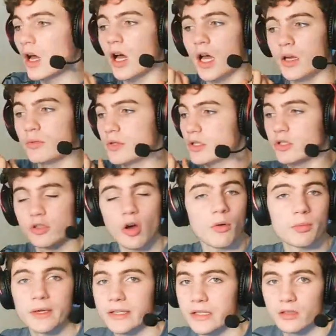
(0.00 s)
I was
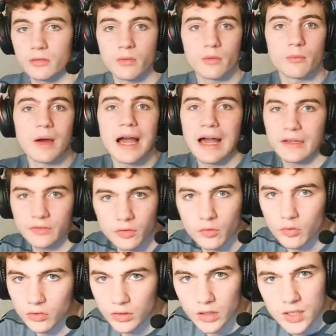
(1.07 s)
not picking at them at
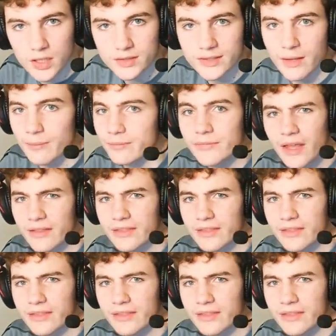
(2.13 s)
all. Then I